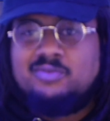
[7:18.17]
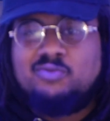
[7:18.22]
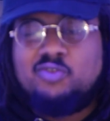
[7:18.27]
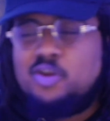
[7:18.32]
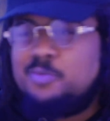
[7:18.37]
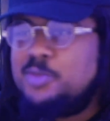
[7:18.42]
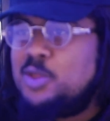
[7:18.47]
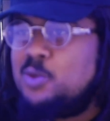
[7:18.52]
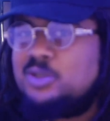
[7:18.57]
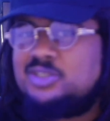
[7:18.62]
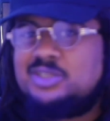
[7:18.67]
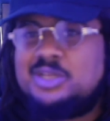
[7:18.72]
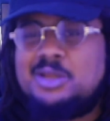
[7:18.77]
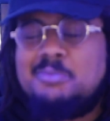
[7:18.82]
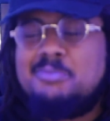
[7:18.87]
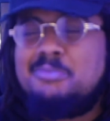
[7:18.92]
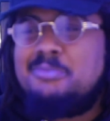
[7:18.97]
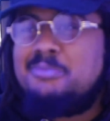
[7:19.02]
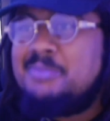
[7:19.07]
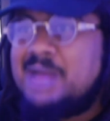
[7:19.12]
Romeo was on
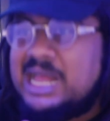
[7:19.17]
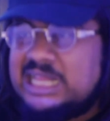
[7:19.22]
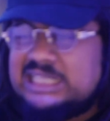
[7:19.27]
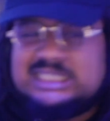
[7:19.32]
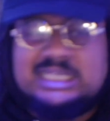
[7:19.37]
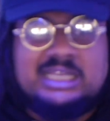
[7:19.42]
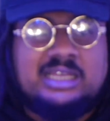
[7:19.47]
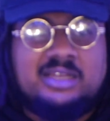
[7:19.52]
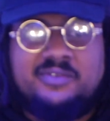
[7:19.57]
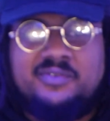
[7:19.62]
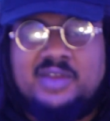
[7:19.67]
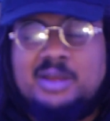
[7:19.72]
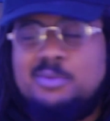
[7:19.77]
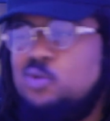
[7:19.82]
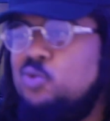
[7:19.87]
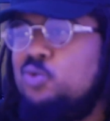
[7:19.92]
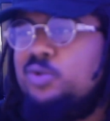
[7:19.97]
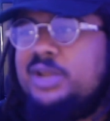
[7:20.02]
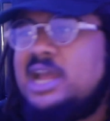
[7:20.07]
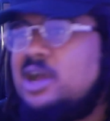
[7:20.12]
a mad thing, fam.
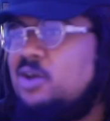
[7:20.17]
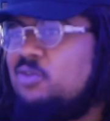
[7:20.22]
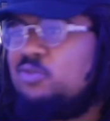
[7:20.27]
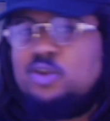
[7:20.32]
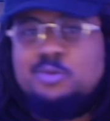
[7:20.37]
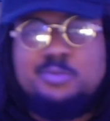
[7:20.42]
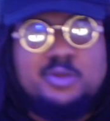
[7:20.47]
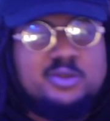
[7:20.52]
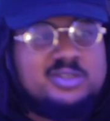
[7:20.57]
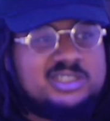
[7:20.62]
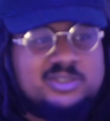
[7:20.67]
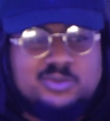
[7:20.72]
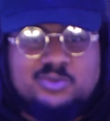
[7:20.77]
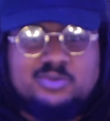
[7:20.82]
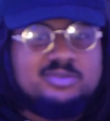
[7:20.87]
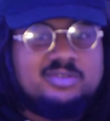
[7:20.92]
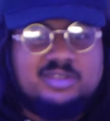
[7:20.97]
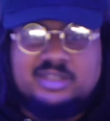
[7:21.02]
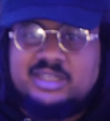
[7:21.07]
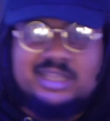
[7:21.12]
All now Romeo's
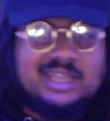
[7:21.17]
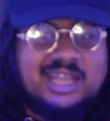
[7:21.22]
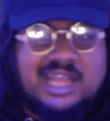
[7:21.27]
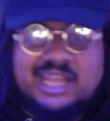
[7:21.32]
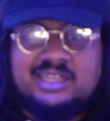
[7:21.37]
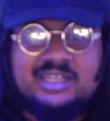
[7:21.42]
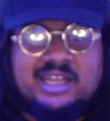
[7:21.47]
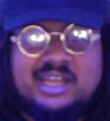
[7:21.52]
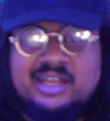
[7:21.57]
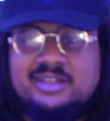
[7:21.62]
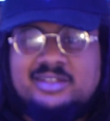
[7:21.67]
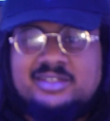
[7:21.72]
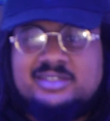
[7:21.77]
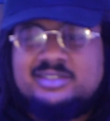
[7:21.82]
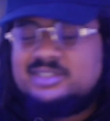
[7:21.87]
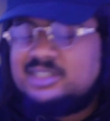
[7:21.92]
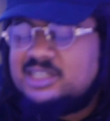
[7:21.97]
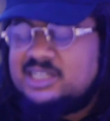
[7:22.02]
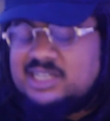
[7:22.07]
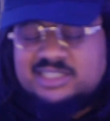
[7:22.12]
still like that.
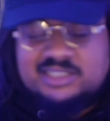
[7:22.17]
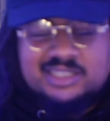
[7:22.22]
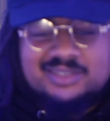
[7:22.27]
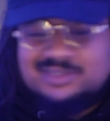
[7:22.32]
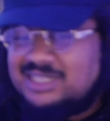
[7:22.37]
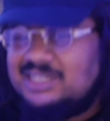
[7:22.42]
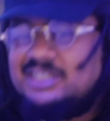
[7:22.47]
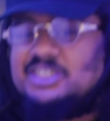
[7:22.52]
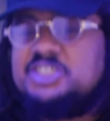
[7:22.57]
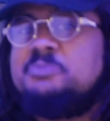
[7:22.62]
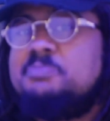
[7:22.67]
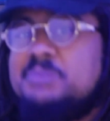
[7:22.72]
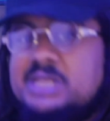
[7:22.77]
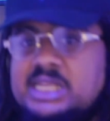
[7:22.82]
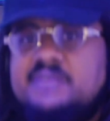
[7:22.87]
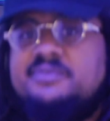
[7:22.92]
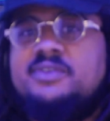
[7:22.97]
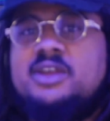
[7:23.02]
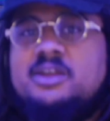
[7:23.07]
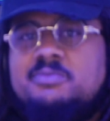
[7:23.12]
He needs to teach
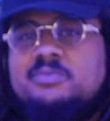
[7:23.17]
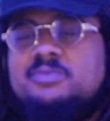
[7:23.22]
me, fam.